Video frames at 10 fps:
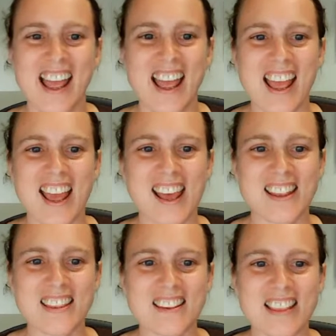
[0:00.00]
Okay.
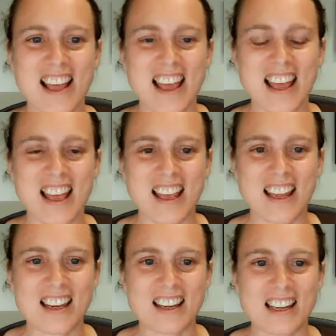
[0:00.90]
And
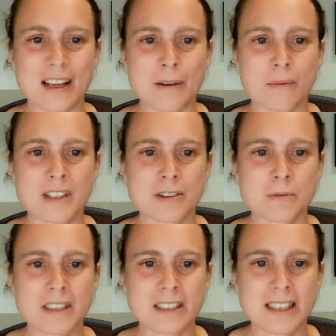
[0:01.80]
then it was
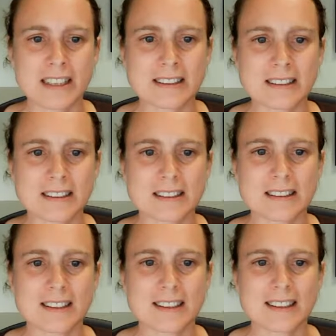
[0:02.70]
released
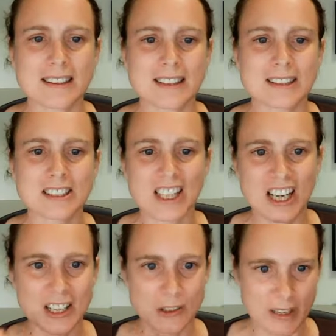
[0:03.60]
in
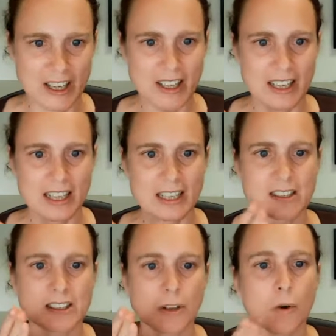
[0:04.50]

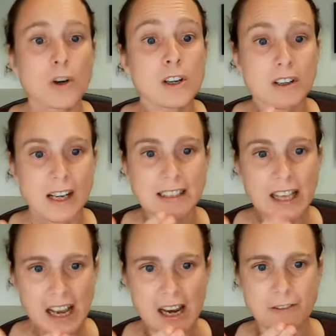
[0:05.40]
January to order
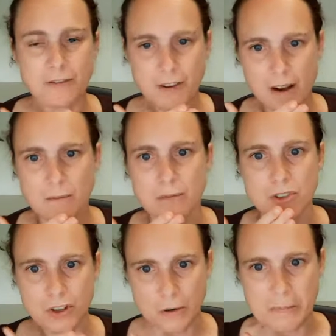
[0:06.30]
online from
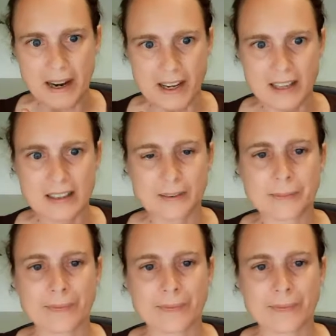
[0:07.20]
Stonemeyer,